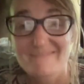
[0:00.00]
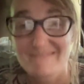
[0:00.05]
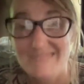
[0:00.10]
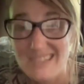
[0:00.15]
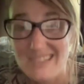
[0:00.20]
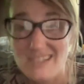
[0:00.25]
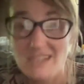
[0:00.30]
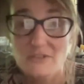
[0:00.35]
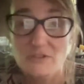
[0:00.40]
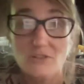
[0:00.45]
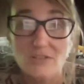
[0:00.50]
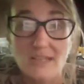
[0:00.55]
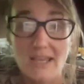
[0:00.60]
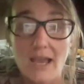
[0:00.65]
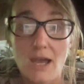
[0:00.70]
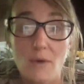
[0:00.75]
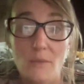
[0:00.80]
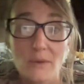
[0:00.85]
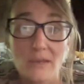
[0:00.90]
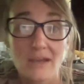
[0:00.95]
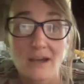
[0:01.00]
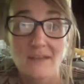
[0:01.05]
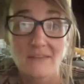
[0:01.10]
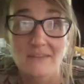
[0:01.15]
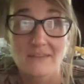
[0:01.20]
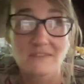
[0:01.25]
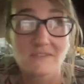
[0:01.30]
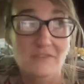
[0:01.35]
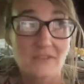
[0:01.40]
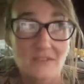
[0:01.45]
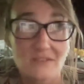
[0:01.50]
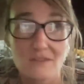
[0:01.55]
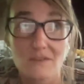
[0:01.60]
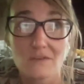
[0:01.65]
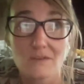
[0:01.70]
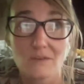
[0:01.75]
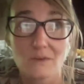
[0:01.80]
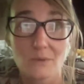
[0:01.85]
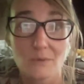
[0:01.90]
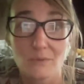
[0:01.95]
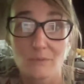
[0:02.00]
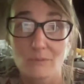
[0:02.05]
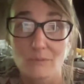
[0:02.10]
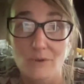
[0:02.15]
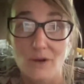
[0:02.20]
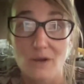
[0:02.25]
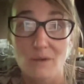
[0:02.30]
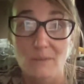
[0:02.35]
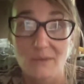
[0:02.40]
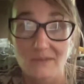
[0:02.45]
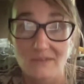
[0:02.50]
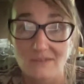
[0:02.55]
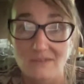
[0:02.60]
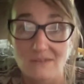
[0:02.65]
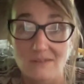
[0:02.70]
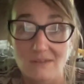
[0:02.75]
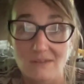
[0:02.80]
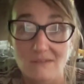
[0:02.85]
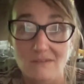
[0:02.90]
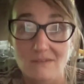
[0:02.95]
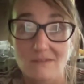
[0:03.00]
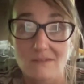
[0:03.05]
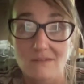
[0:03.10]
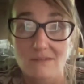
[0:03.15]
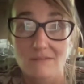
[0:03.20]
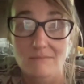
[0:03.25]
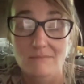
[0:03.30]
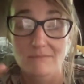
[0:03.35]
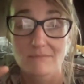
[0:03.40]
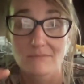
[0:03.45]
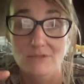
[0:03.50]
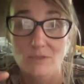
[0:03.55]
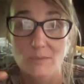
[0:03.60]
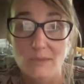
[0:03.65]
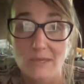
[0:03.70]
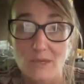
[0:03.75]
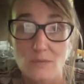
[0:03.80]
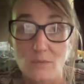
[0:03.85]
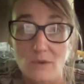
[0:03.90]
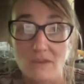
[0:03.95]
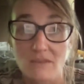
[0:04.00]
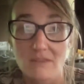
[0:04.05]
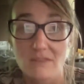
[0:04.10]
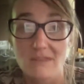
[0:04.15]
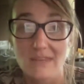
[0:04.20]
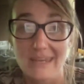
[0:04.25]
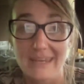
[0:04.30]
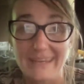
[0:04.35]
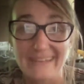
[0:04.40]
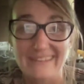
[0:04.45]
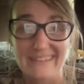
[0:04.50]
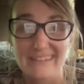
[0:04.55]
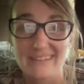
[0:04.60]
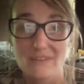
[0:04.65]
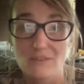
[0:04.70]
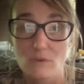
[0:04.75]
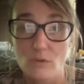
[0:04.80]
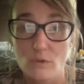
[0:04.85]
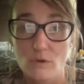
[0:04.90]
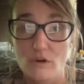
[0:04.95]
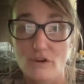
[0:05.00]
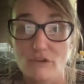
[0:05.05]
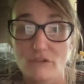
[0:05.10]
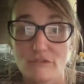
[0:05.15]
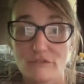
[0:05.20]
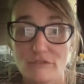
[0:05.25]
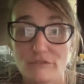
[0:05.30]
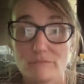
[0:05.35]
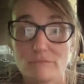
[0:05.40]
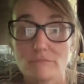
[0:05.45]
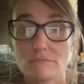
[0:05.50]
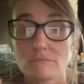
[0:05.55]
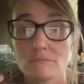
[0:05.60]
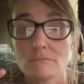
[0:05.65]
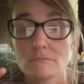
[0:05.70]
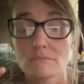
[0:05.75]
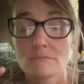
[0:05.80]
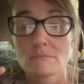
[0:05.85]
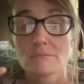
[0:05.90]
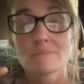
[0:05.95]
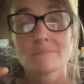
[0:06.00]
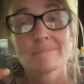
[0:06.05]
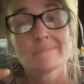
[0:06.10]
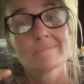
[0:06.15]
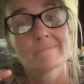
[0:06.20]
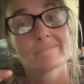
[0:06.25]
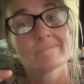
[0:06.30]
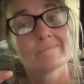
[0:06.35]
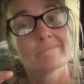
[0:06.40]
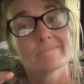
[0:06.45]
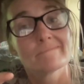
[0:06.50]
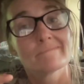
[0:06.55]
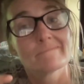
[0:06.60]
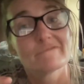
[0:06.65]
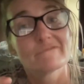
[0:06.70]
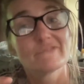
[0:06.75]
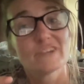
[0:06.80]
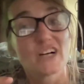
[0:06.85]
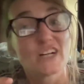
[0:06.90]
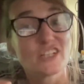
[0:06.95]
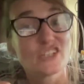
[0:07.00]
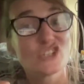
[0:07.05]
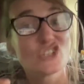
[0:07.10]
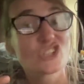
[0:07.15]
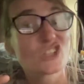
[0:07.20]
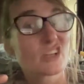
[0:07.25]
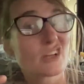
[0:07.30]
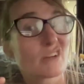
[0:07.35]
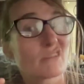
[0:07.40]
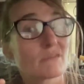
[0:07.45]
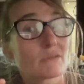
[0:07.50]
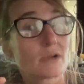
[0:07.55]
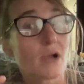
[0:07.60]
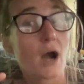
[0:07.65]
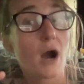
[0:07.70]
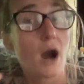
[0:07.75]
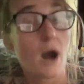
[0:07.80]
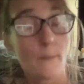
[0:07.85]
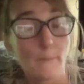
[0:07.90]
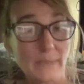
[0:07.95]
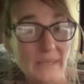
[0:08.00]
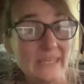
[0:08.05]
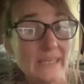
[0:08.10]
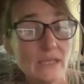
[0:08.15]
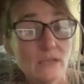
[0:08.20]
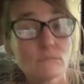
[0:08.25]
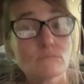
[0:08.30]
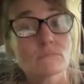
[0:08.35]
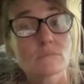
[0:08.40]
essentially how we got this physical realm existence to begin with. It's a sort of fudged copy